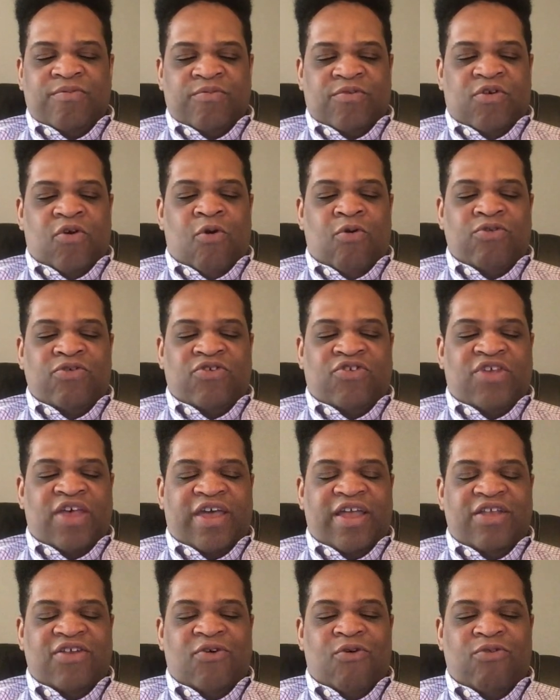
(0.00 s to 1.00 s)
gold,
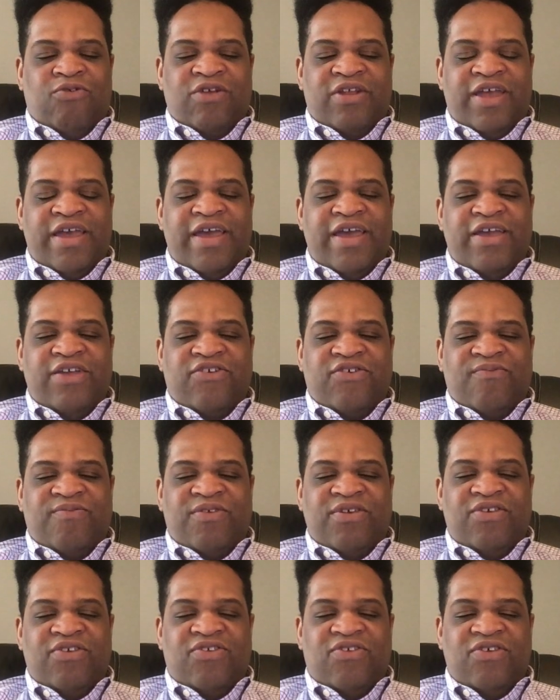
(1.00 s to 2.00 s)
second golden age of
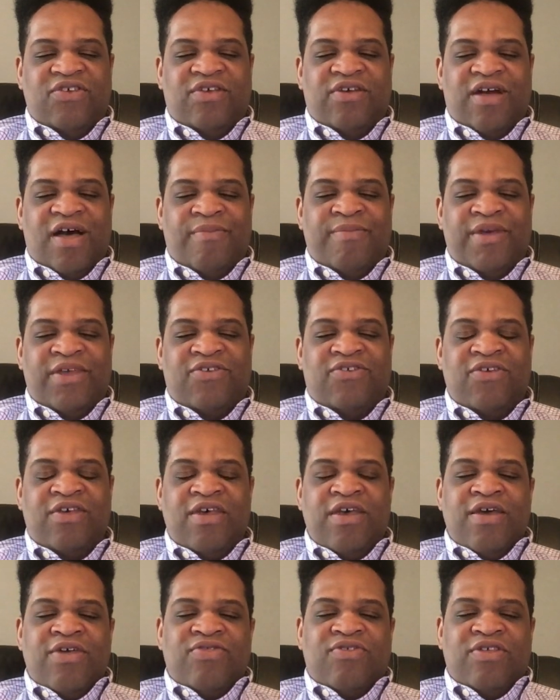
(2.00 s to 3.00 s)
DC Comics,
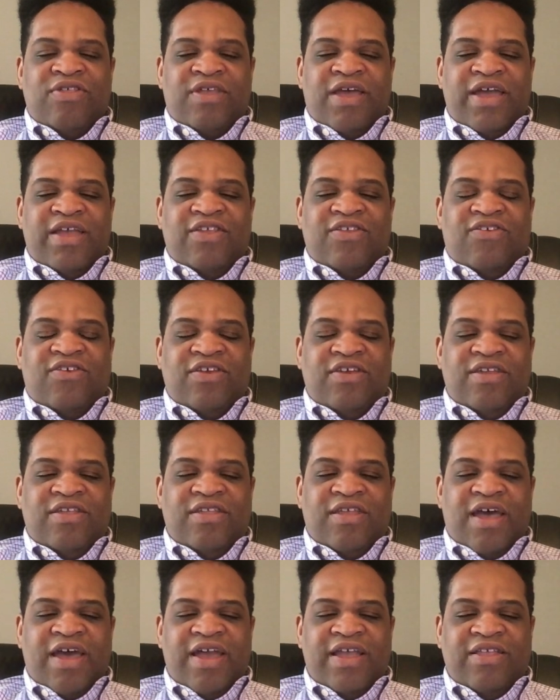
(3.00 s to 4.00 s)
the
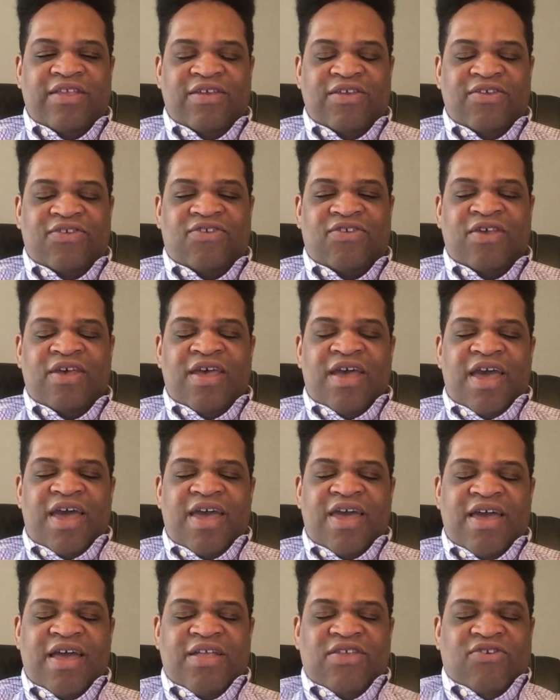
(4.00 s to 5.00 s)
1990s
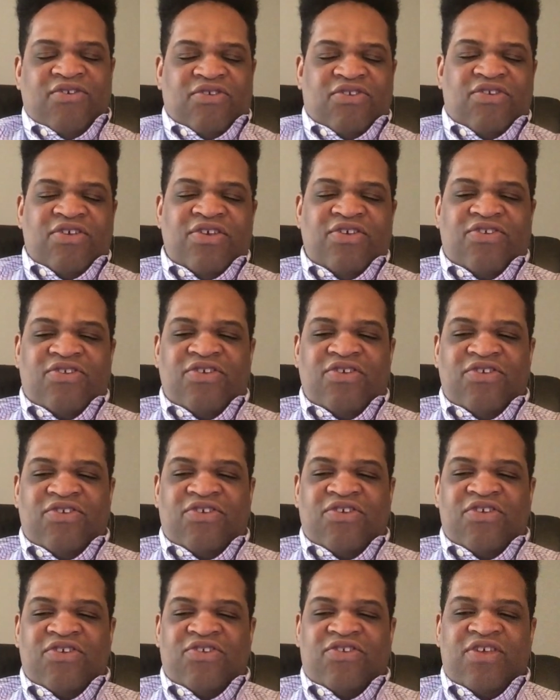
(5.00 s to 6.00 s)
and your DC
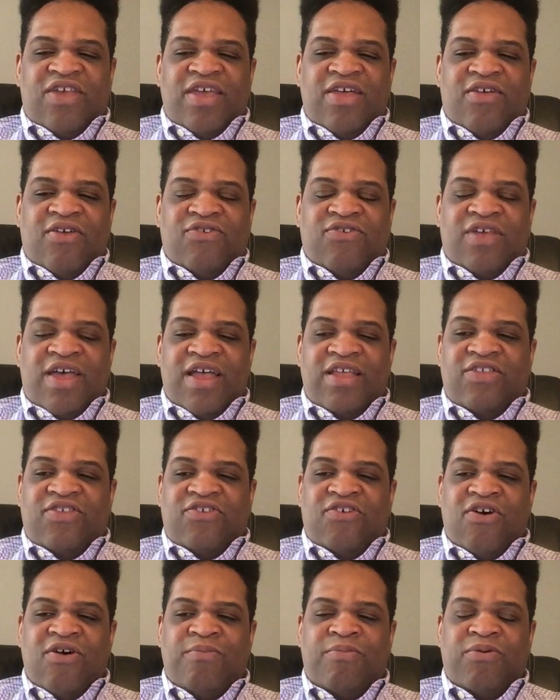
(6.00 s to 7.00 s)
sales had
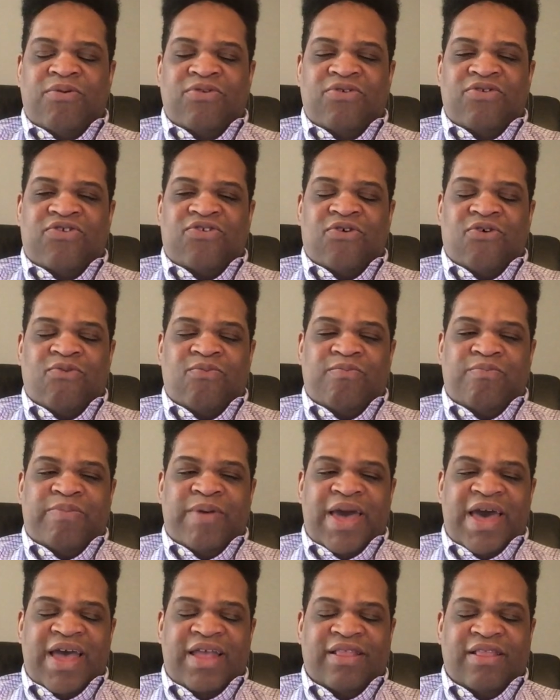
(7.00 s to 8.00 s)
tumbled so
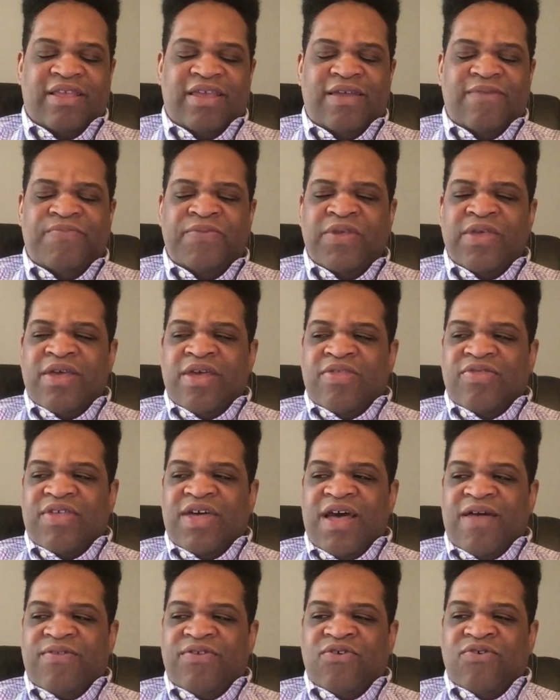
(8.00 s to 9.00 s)
badly
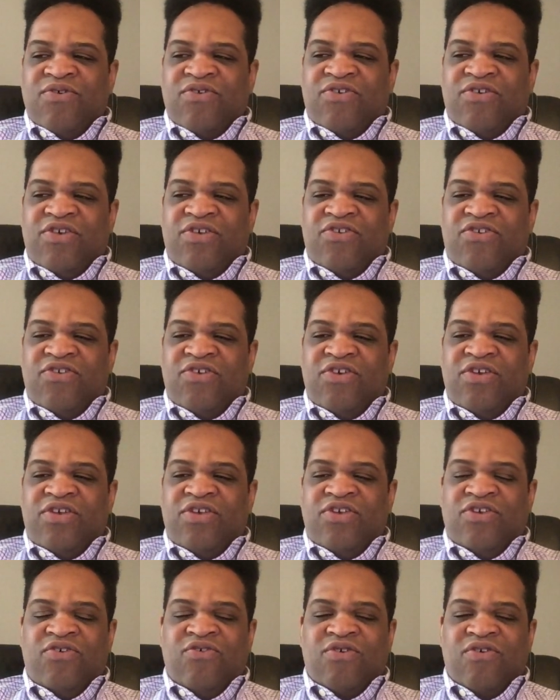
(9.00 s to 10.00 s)
that your DC
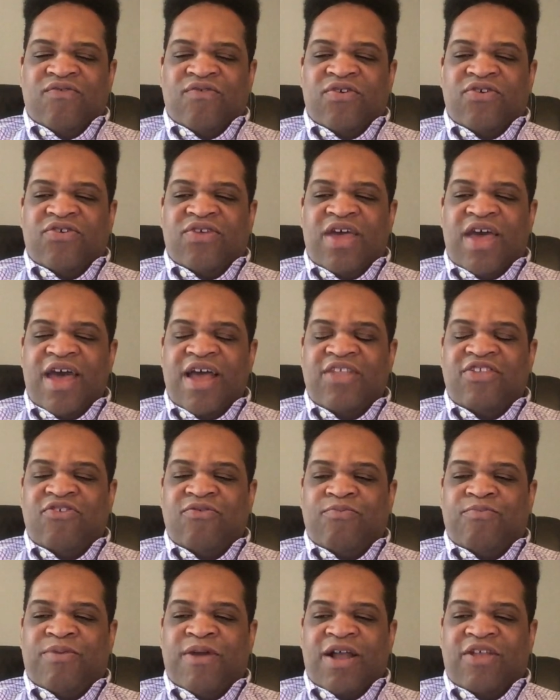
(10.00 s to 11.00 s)
universe had
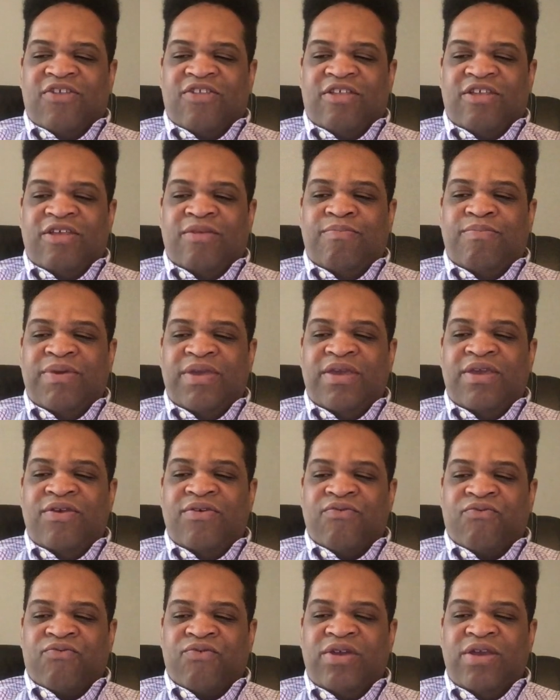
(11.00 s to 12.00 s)
to practically be
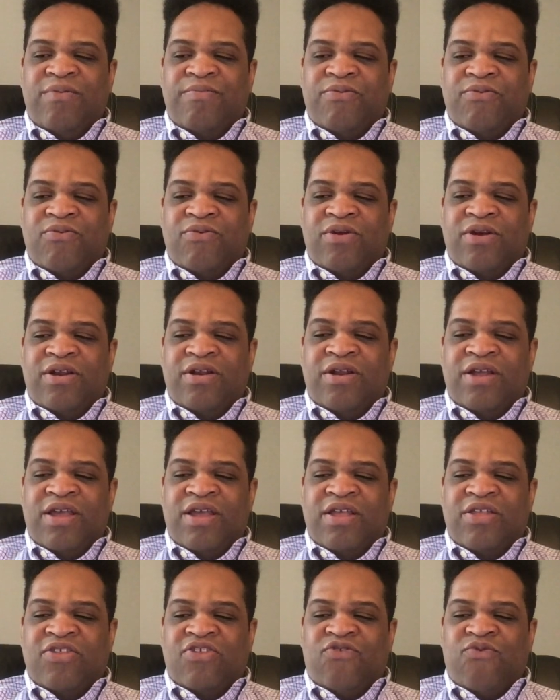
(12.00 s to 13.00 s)
rebooted
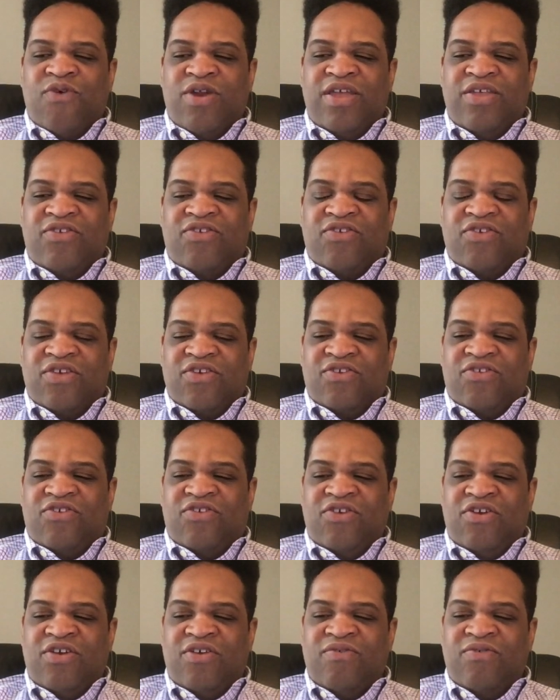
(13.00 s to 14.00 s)
in
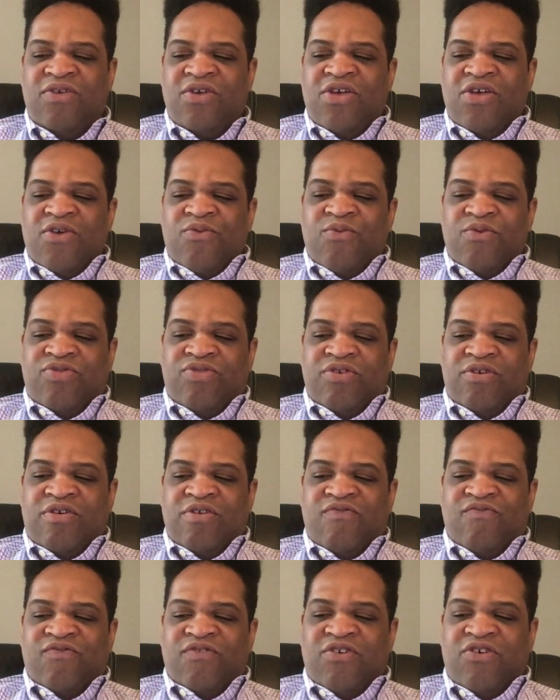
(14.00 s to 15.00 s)
2016 with the
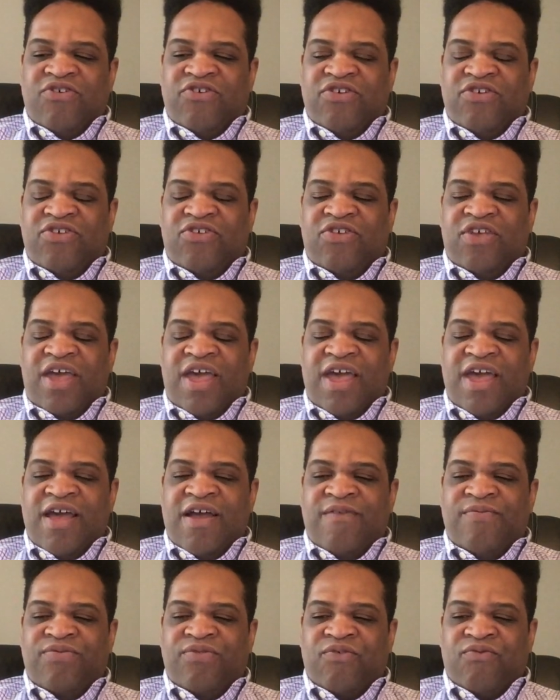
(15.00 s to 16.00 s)
convergence
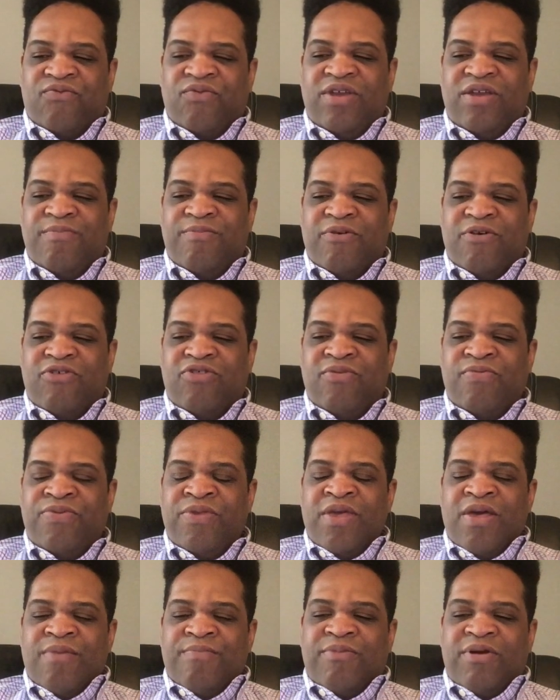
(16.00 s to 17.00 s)
and the rebirth.
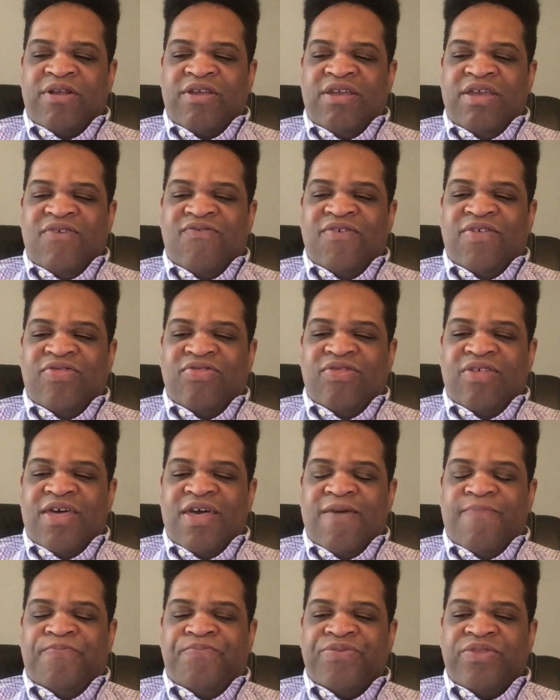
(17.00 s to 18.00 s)
But even
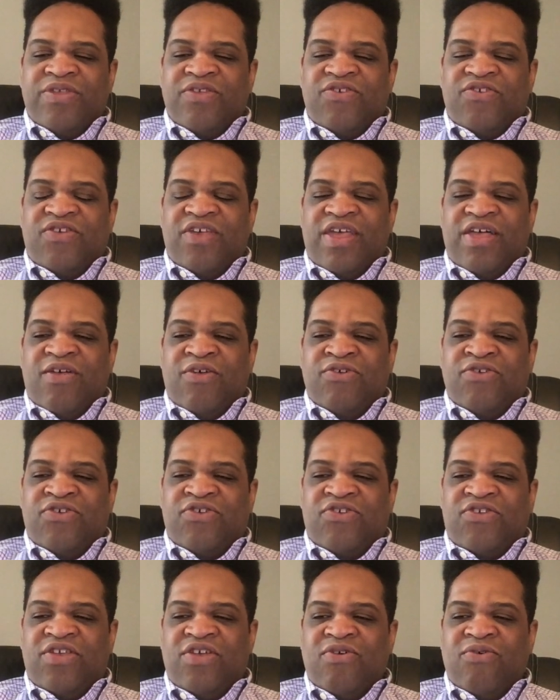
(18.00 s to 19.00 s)
then, sales
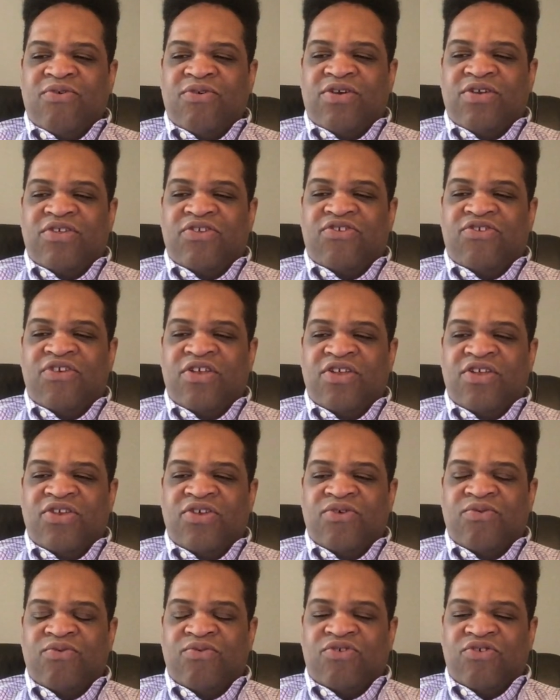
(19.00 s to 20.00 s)
still
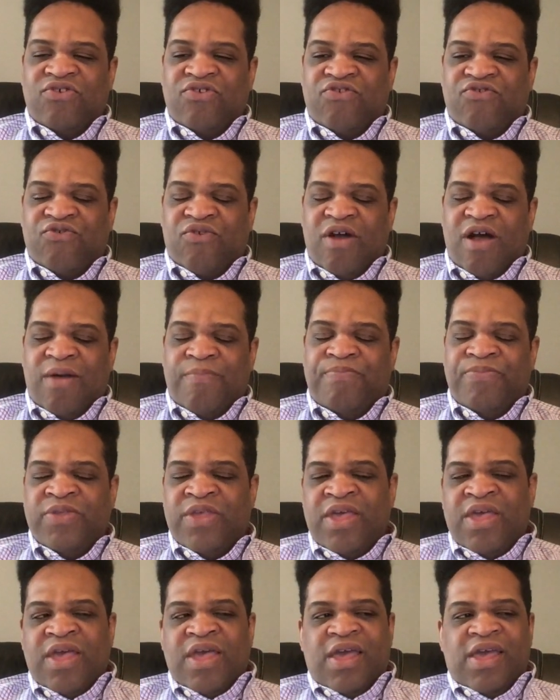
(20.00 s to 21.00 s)
continued to drop,
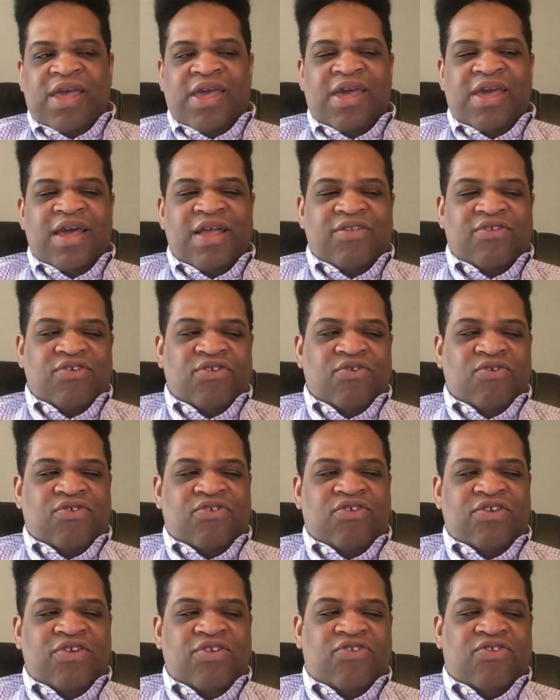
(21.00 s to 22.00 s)
and your
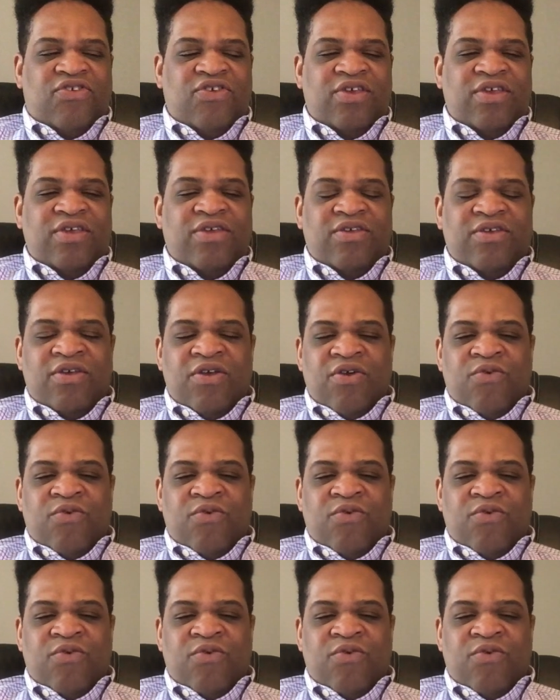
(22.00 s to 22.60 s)
DC